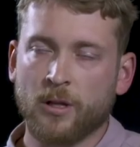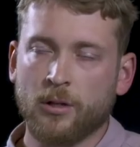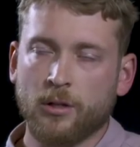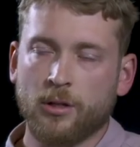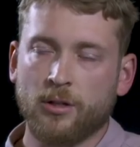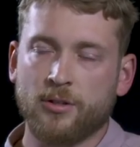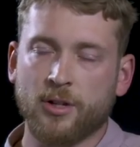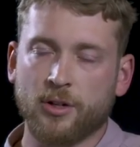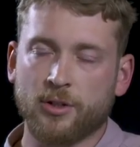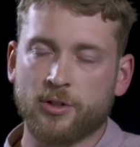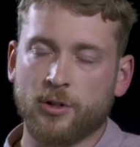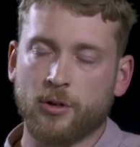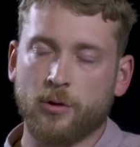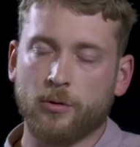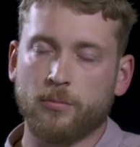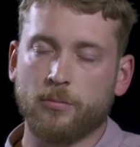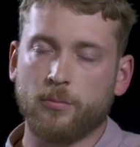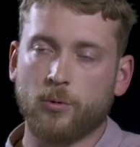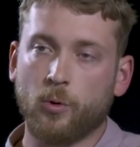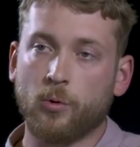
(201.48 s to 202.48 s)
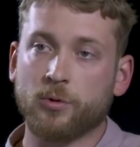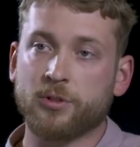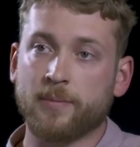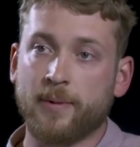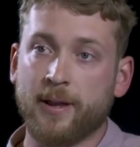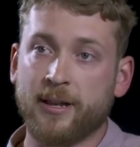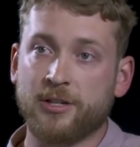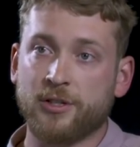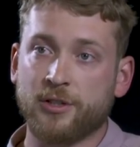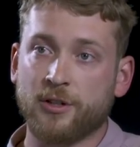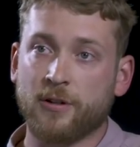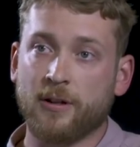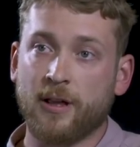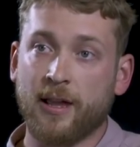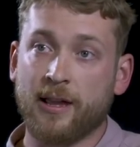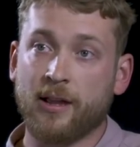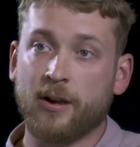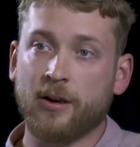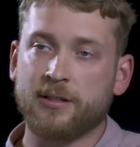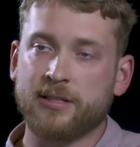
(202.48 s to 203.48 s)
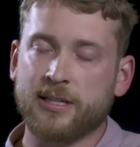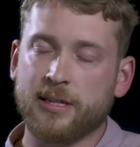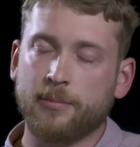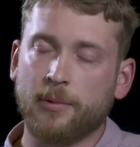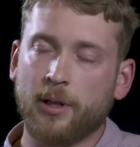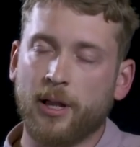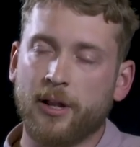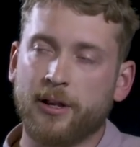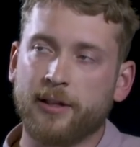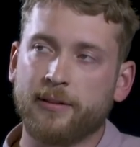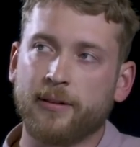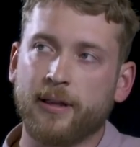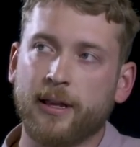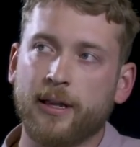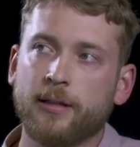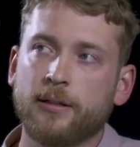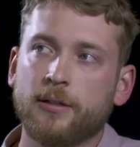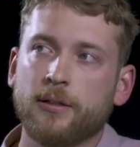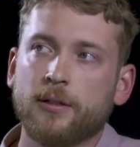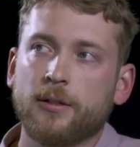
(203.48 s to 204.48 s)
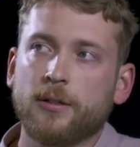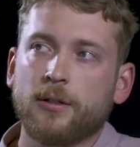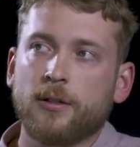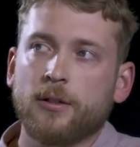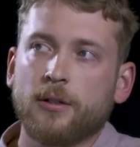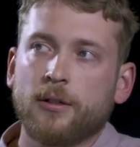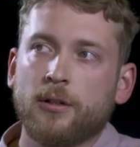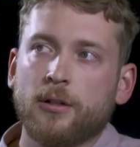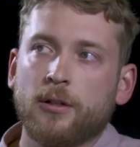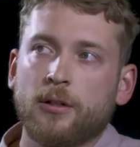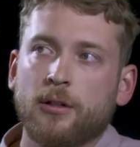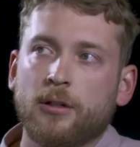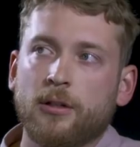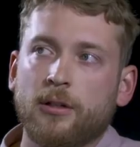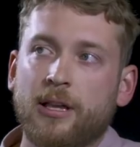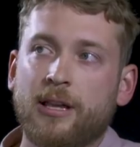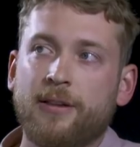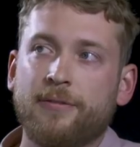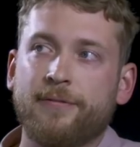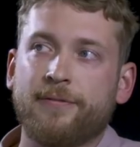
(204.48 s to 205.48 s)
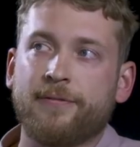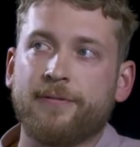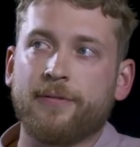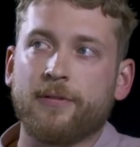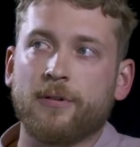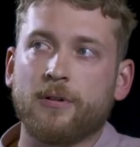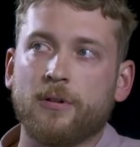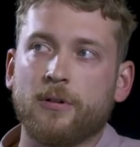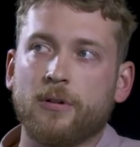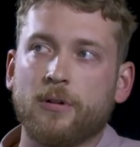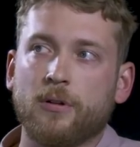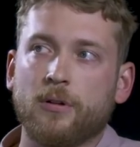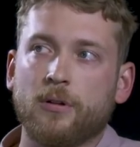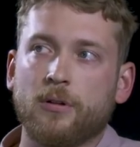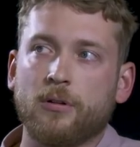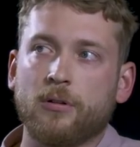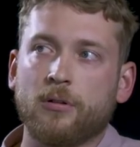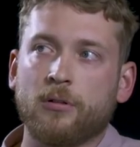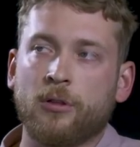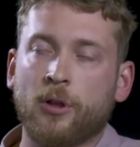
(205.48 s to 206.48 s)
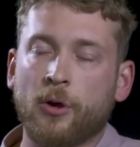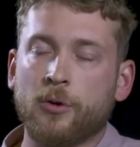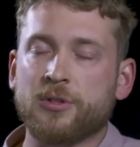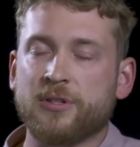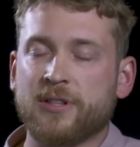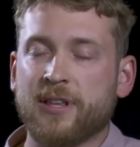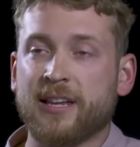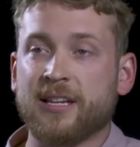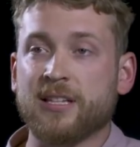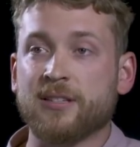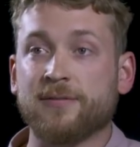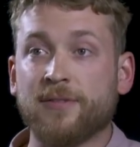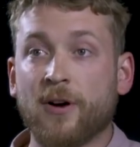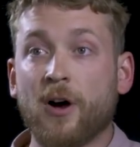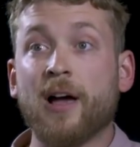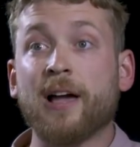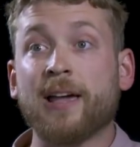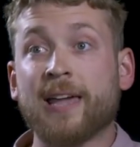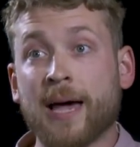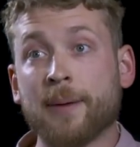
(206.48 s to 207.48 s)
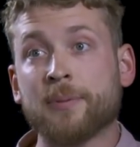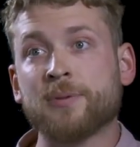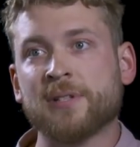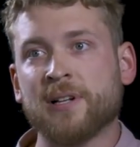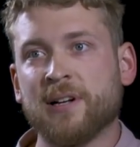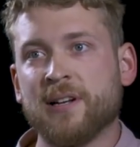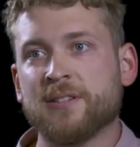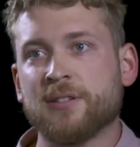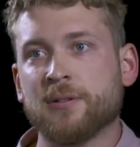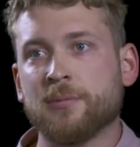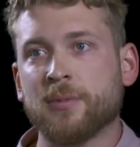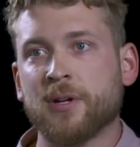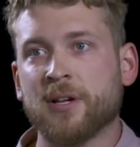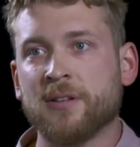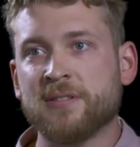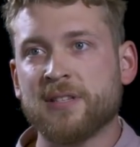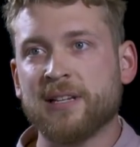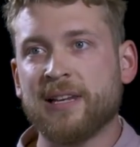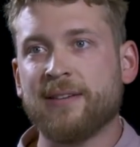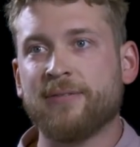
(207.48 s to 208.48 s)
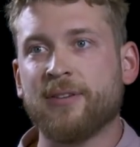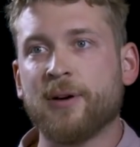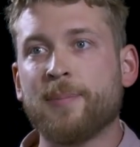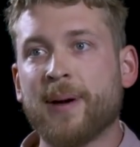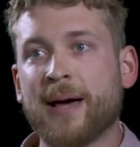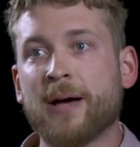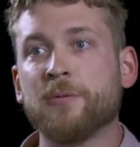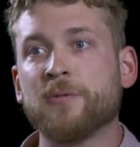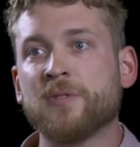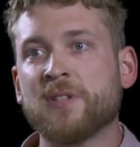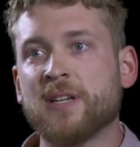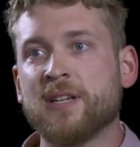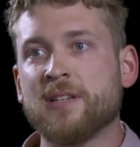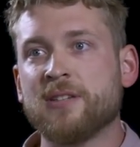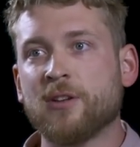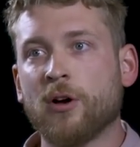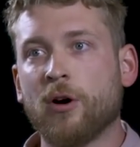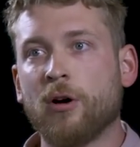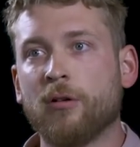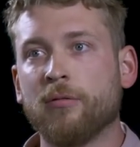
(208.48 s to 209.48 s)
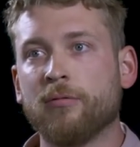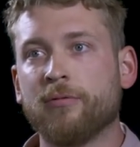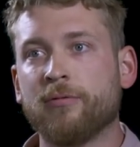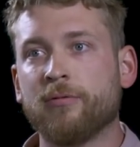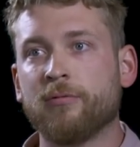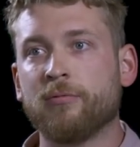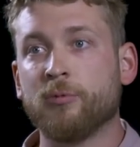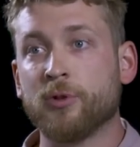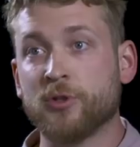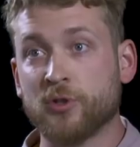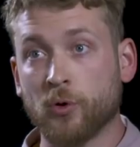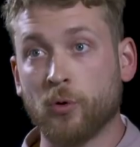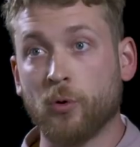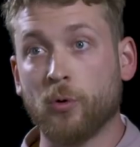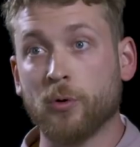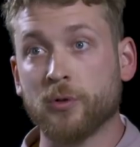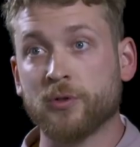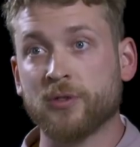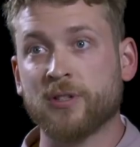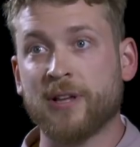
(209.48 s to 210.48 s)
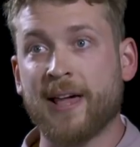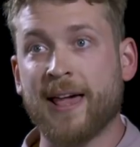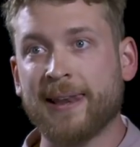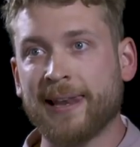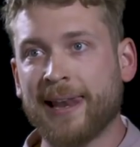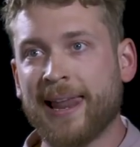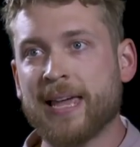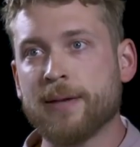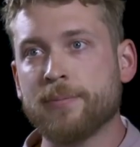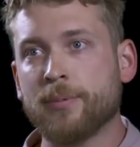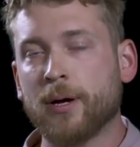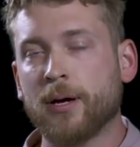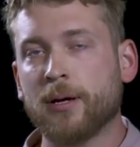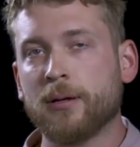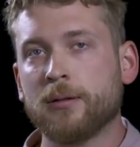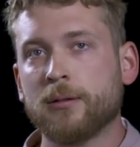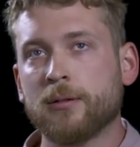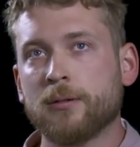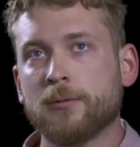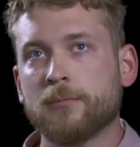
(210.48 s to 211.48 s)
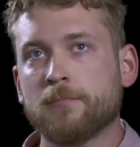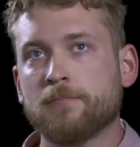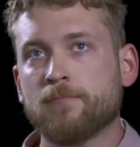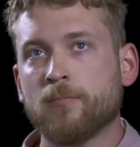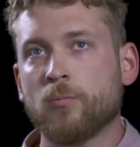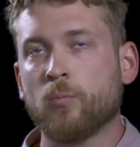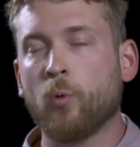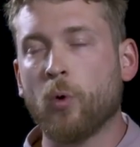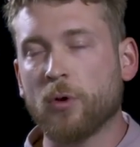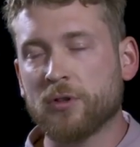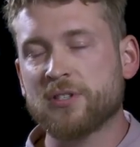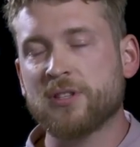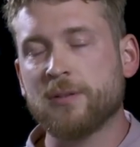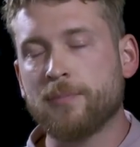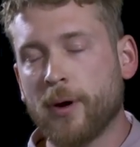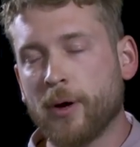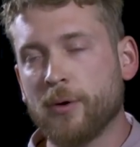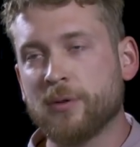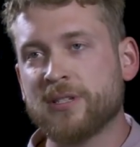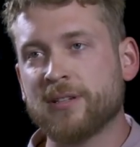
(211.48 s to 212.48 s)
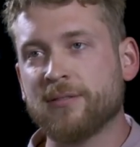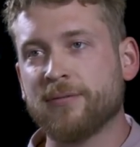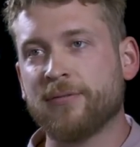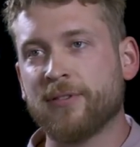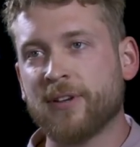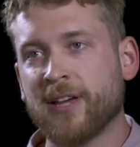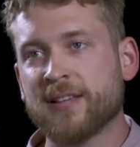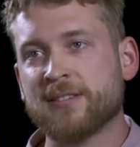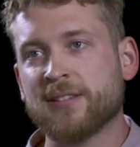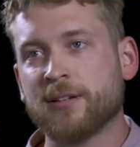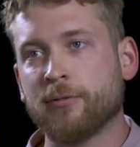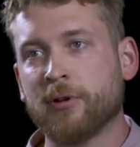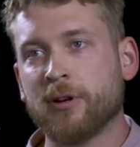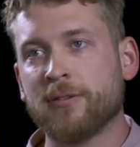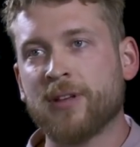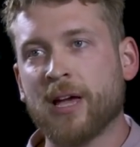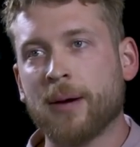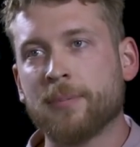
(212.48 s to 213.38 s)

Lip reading: You touched on automation, AI, deep learning there. If those things via capitalism can deliver bounties of resource and labour, what's the motive for getting rid of